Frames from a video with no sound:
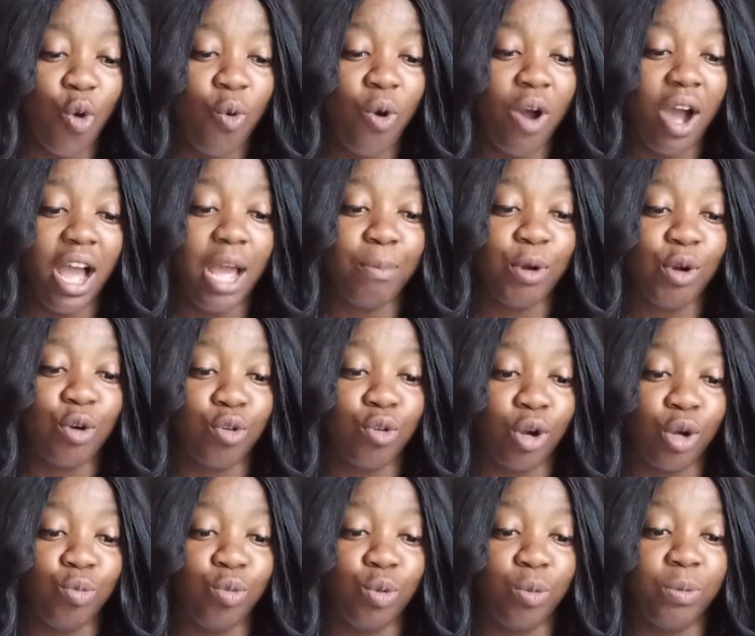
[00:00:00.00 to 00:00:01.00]
I am a
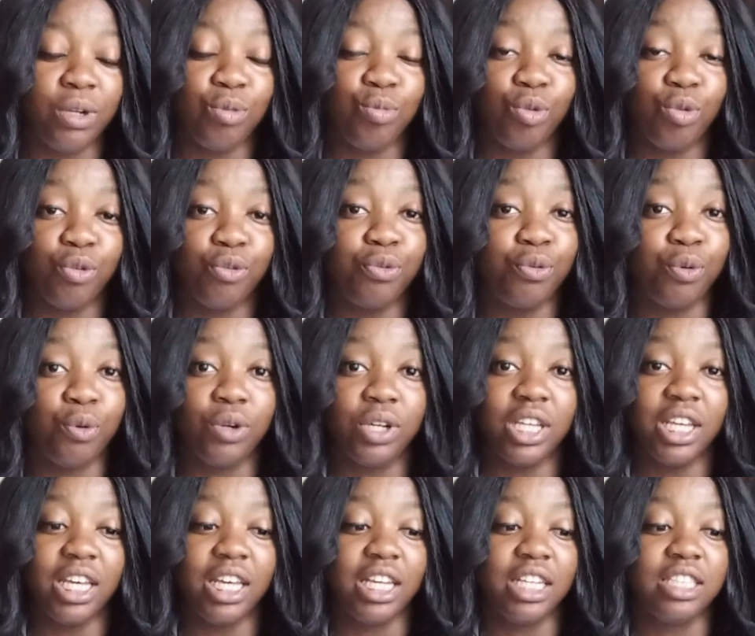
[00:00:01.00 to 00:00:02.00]
grown woman with 4
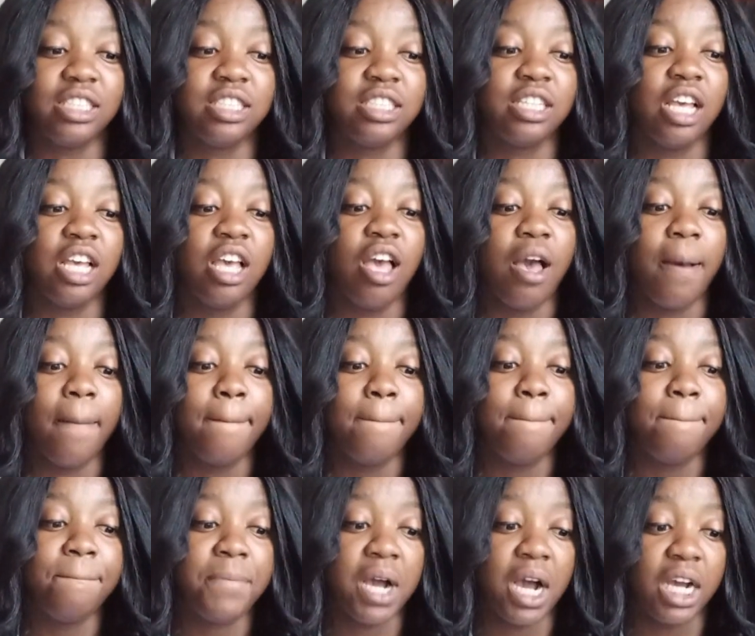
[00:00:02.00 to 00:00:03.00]
kids,
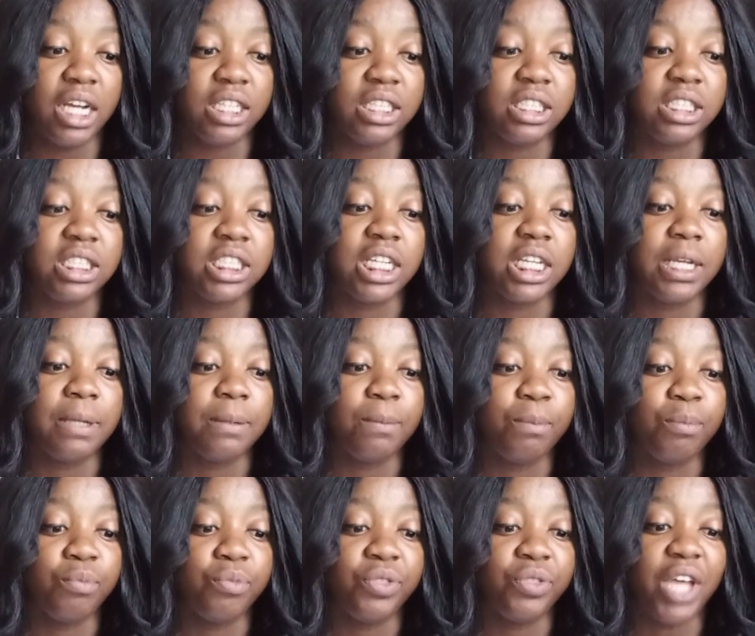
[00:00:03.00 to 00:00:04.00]
but
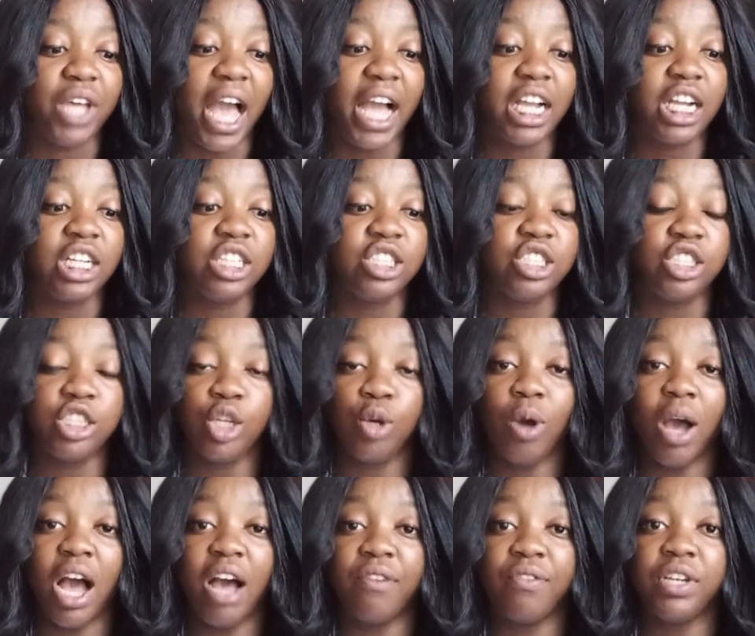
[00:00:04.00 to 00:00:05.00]
I can still
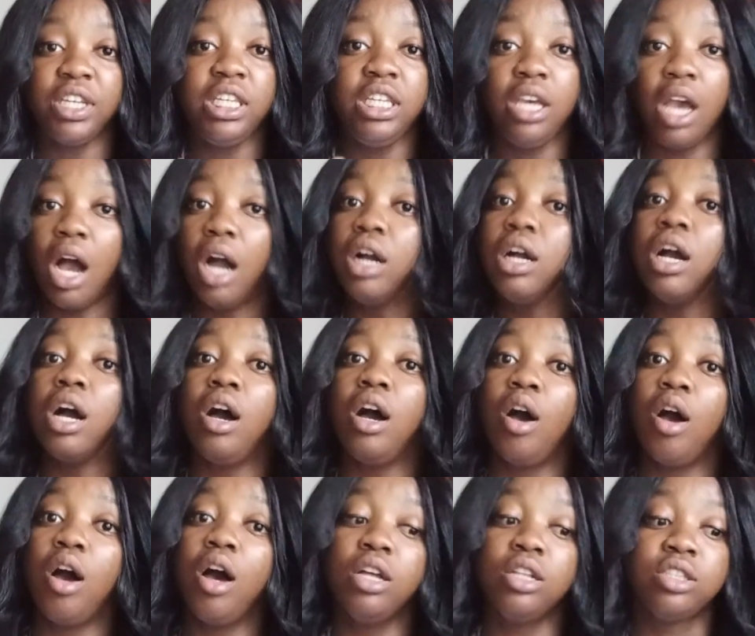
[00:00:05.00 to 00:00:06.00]
have a young
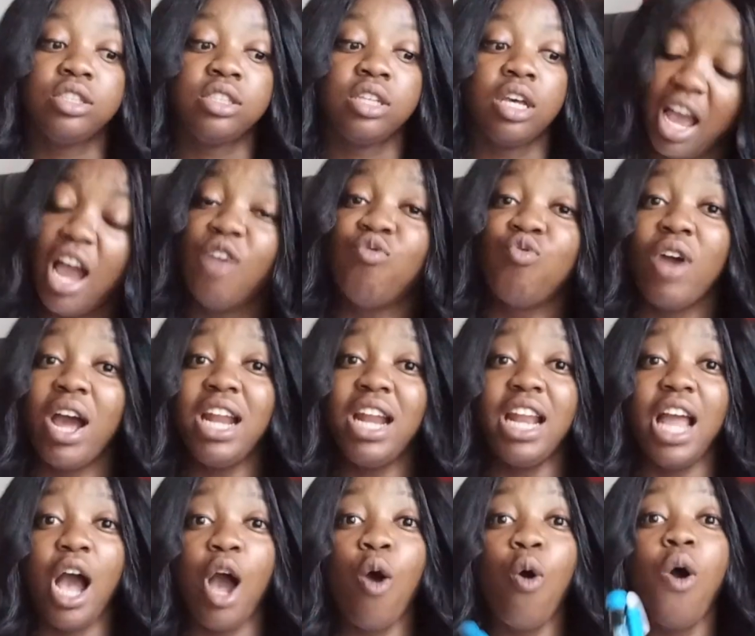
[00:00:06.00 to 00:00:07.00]
heart. Right
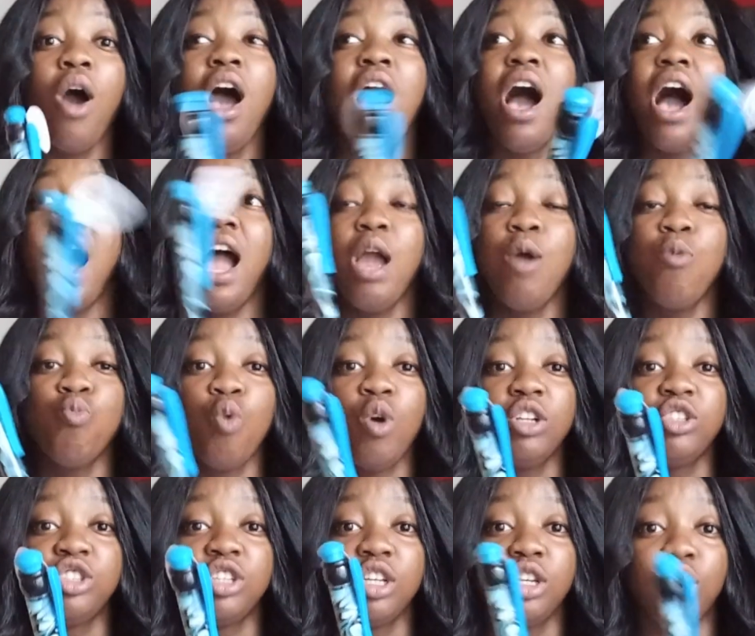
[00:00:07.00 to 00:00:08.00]
now, I am
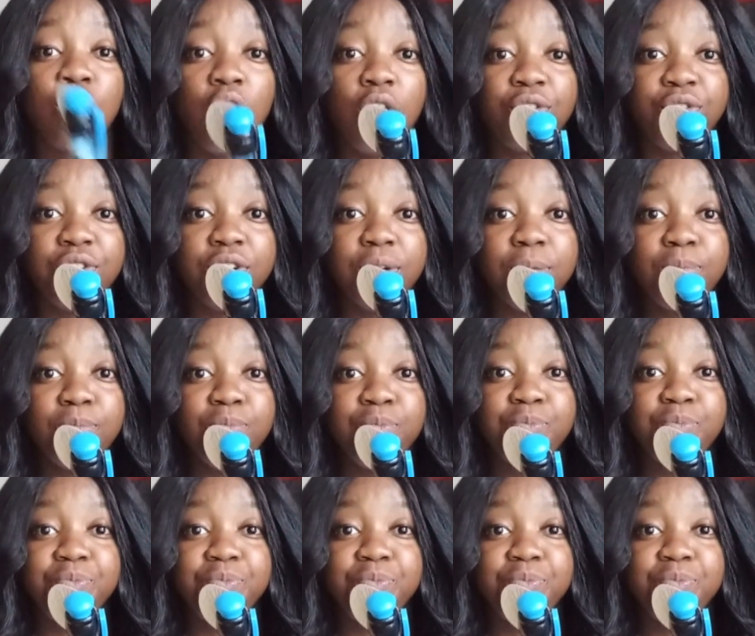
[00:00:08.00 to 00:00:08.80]
watching Gotham.